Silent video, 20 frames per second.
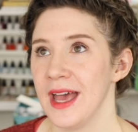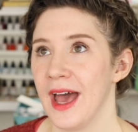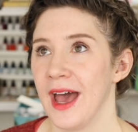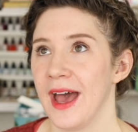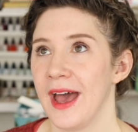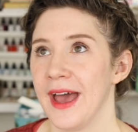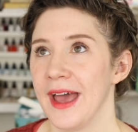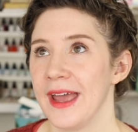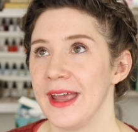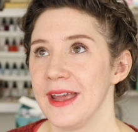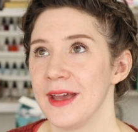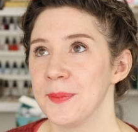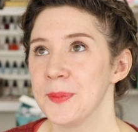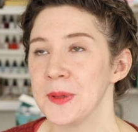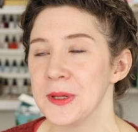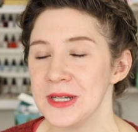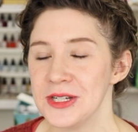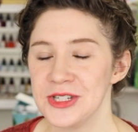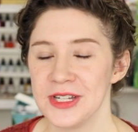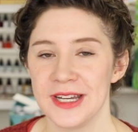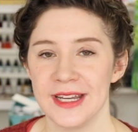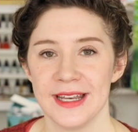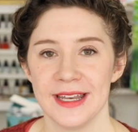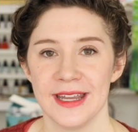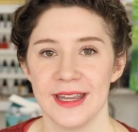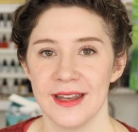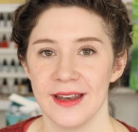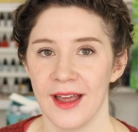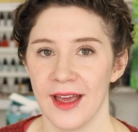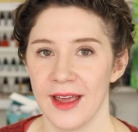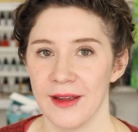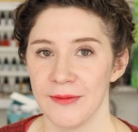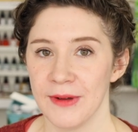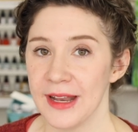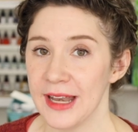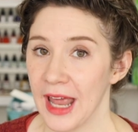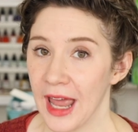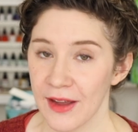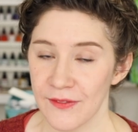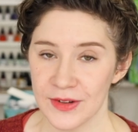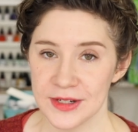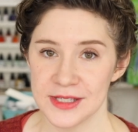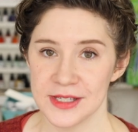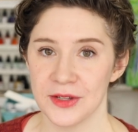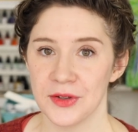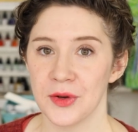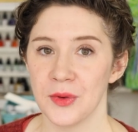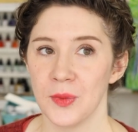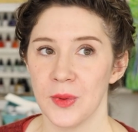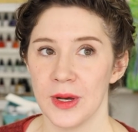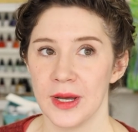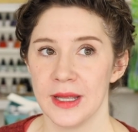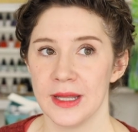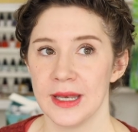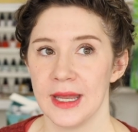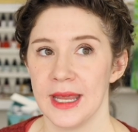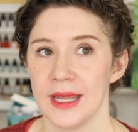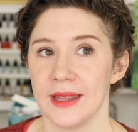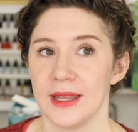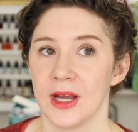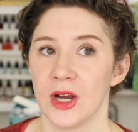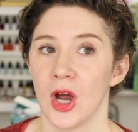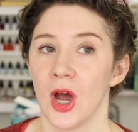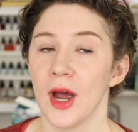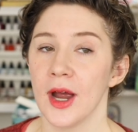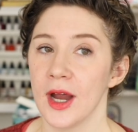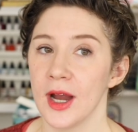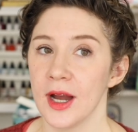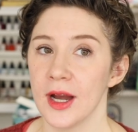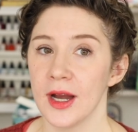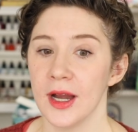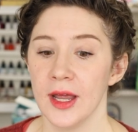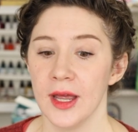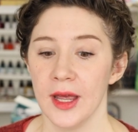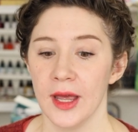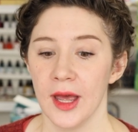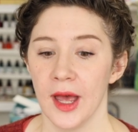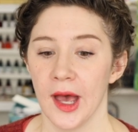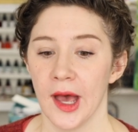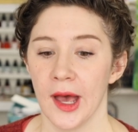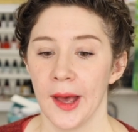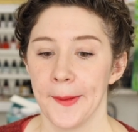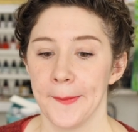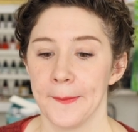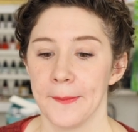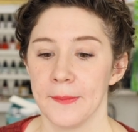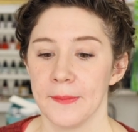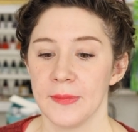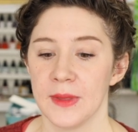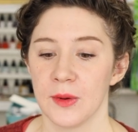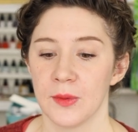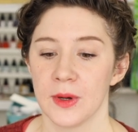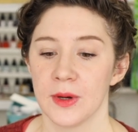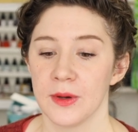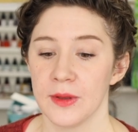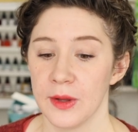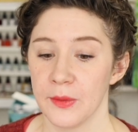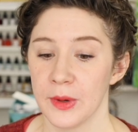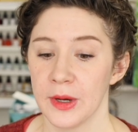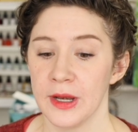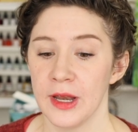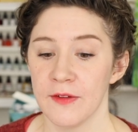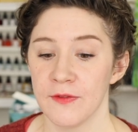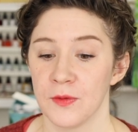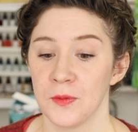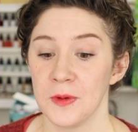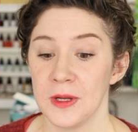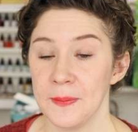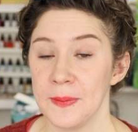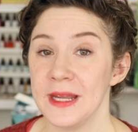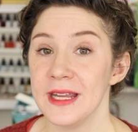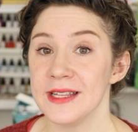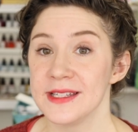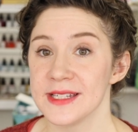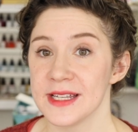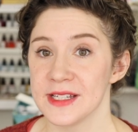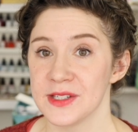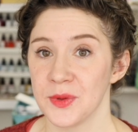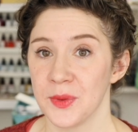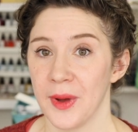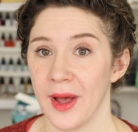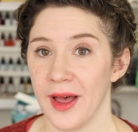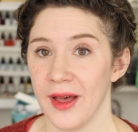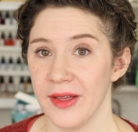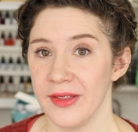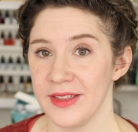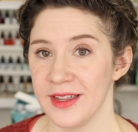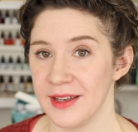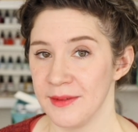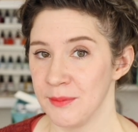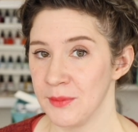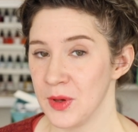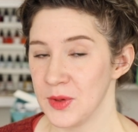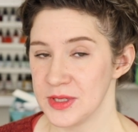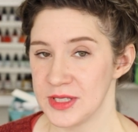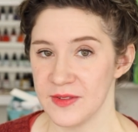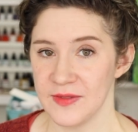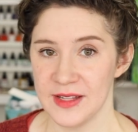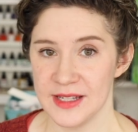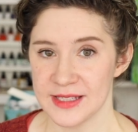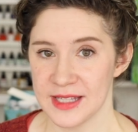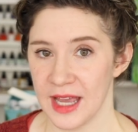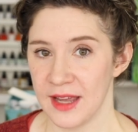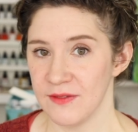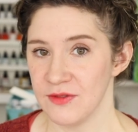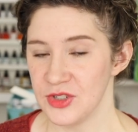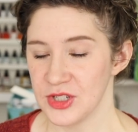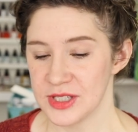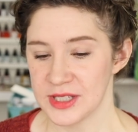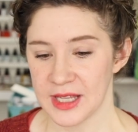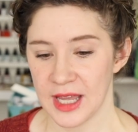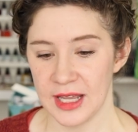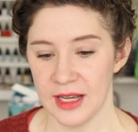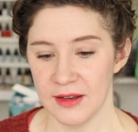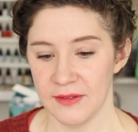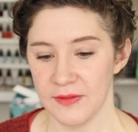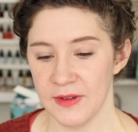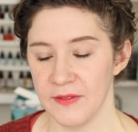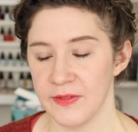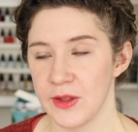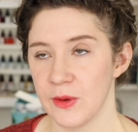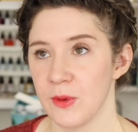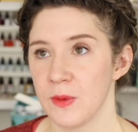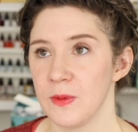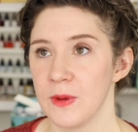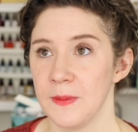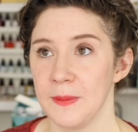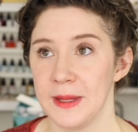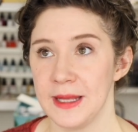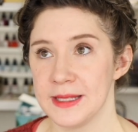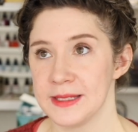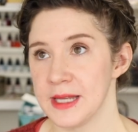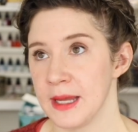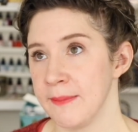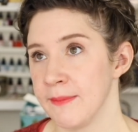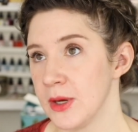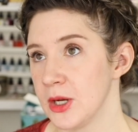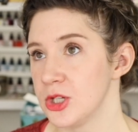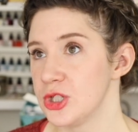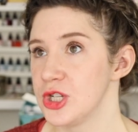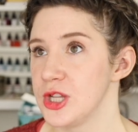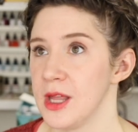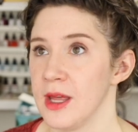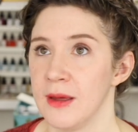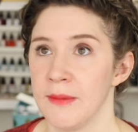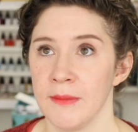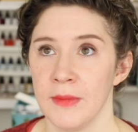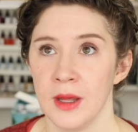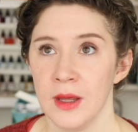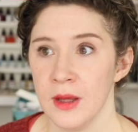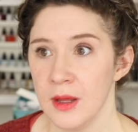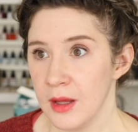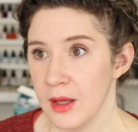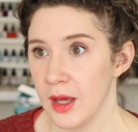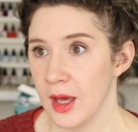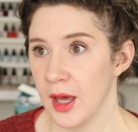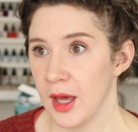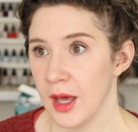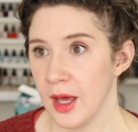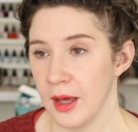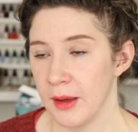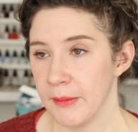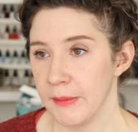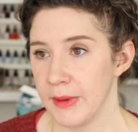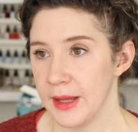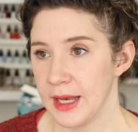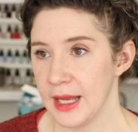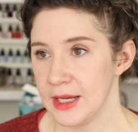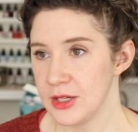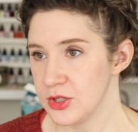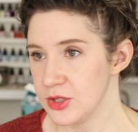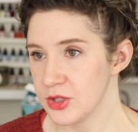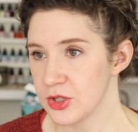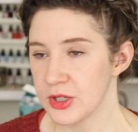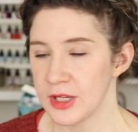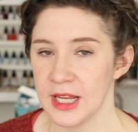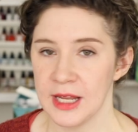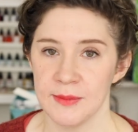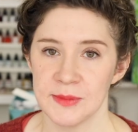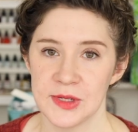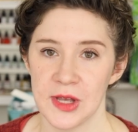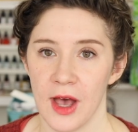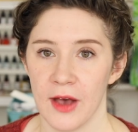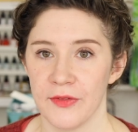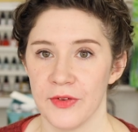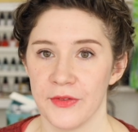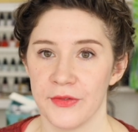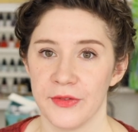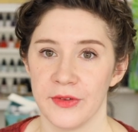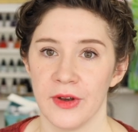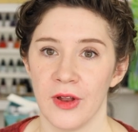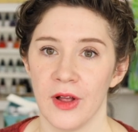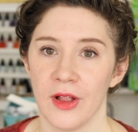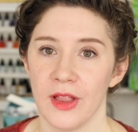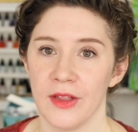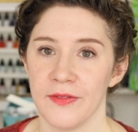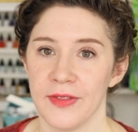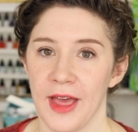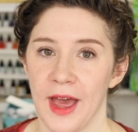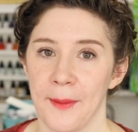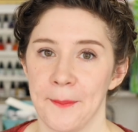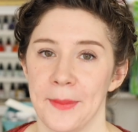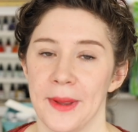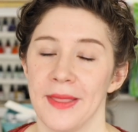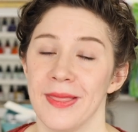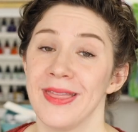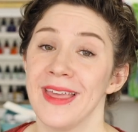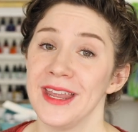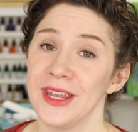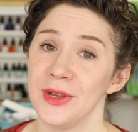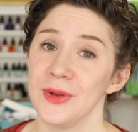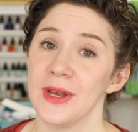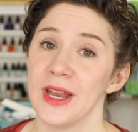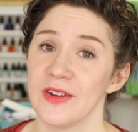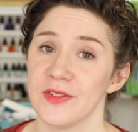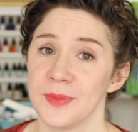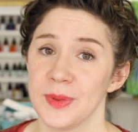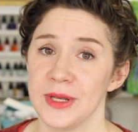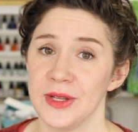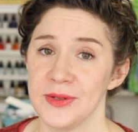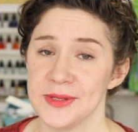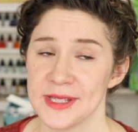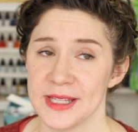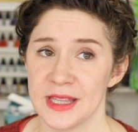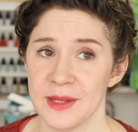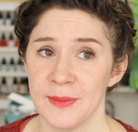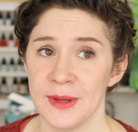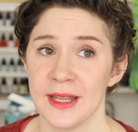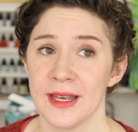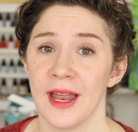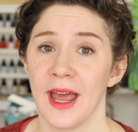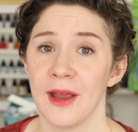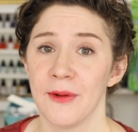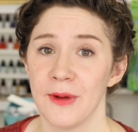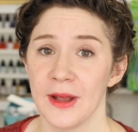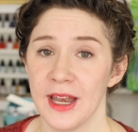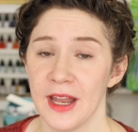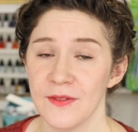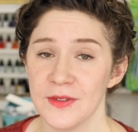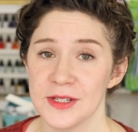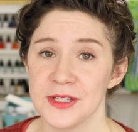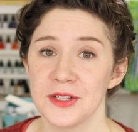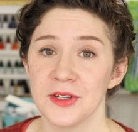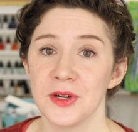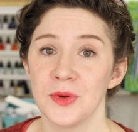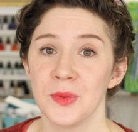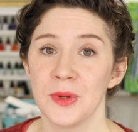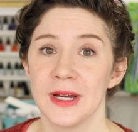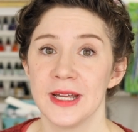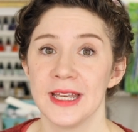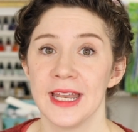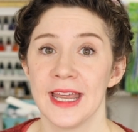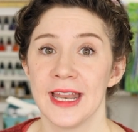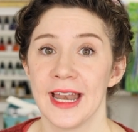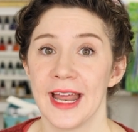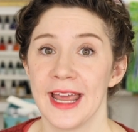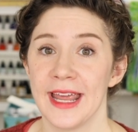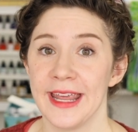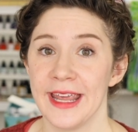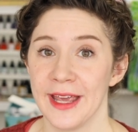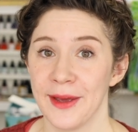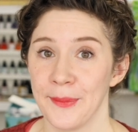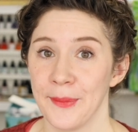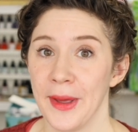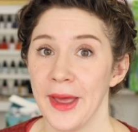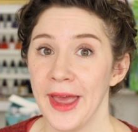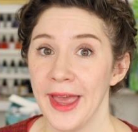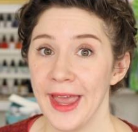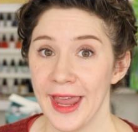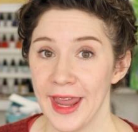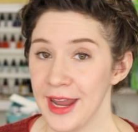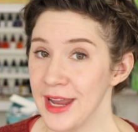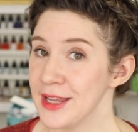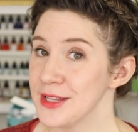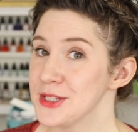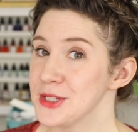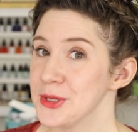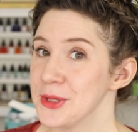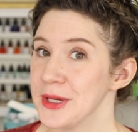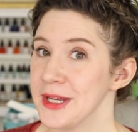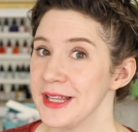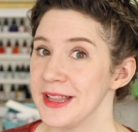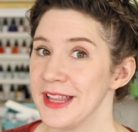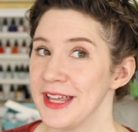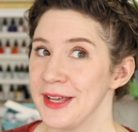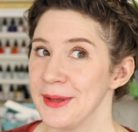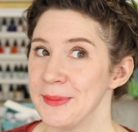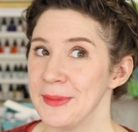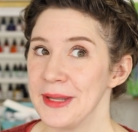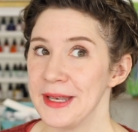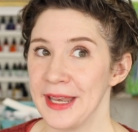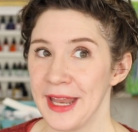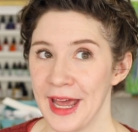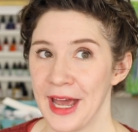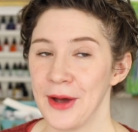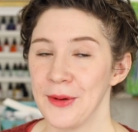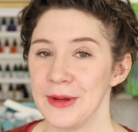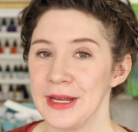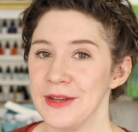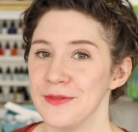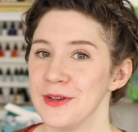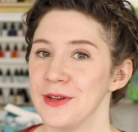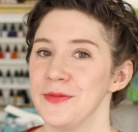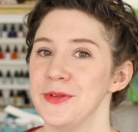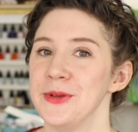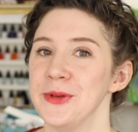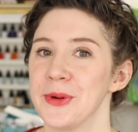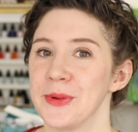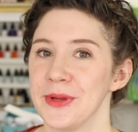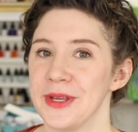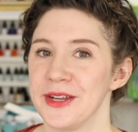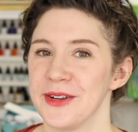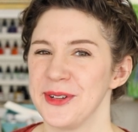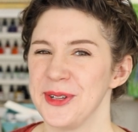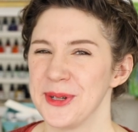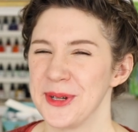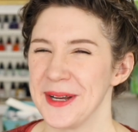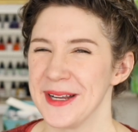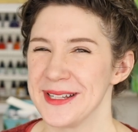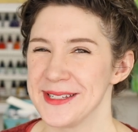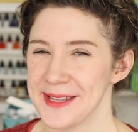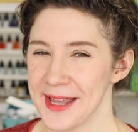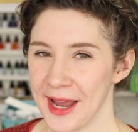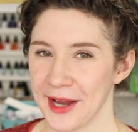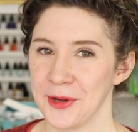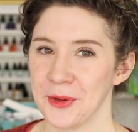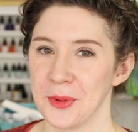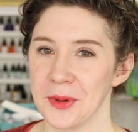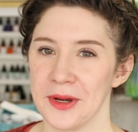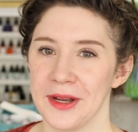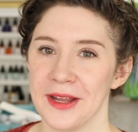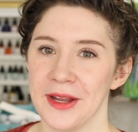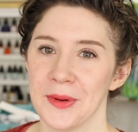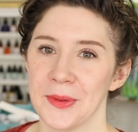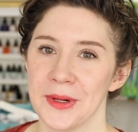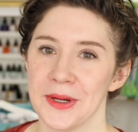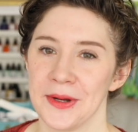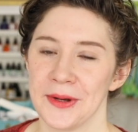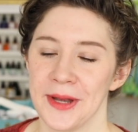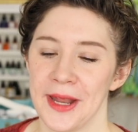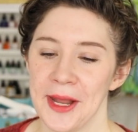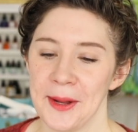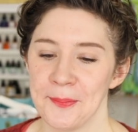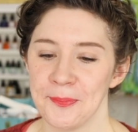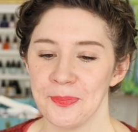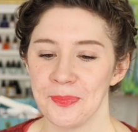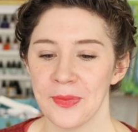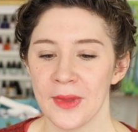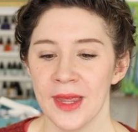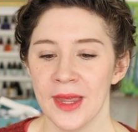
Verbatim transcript: I appreciate it. I read every single one, and there are um, there were there were enough repeats as well that most of these I've just kind of, if there were repeats, I merged them, um, and I took names off of and all of that. But thank you to everybody who sent them in. I read every single one, and I am answering them now, even if you don't hear your exact wording or your name.